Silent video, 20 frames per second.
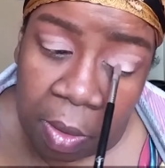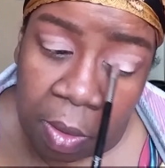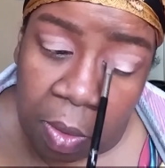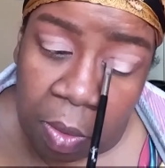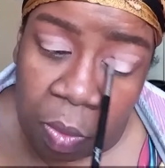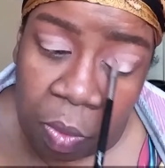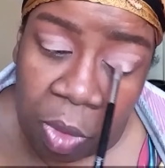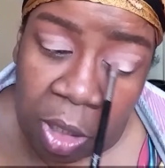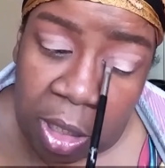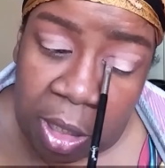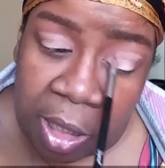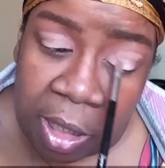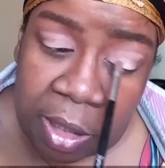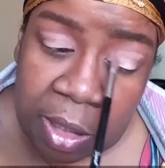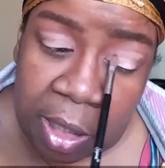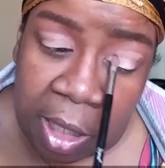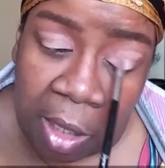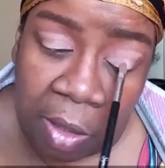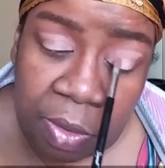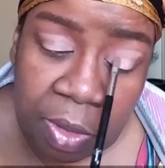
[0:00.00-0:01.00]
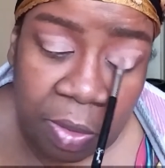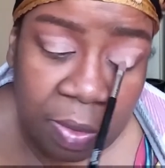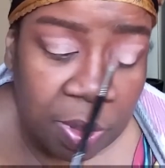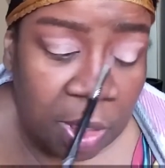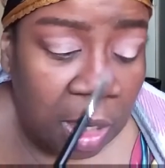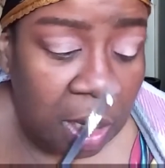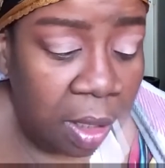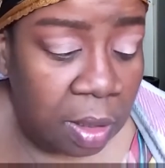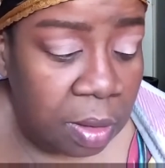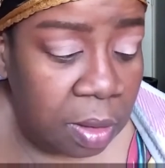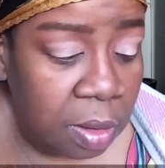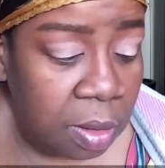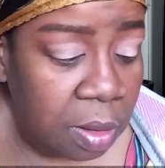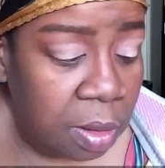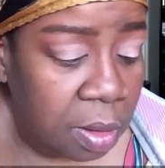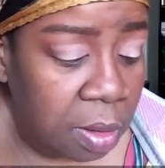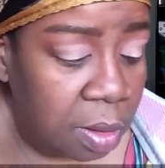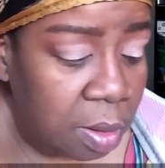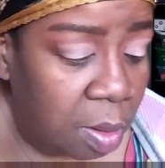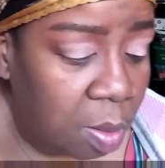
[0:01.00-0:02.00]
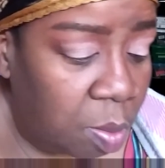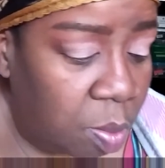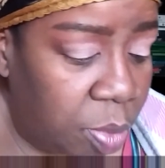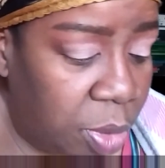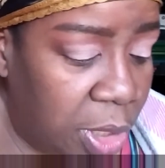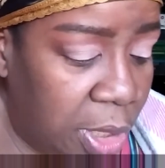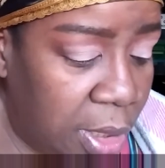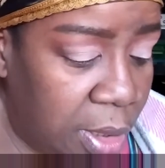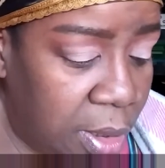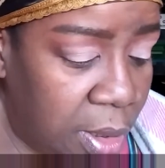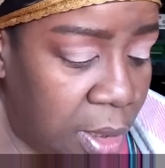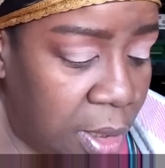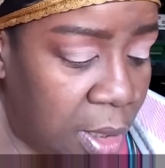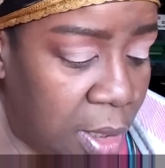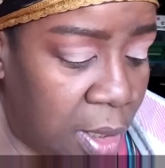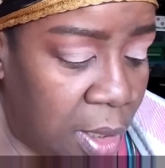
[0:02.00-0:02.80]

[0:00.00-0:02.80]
when they tell you that. But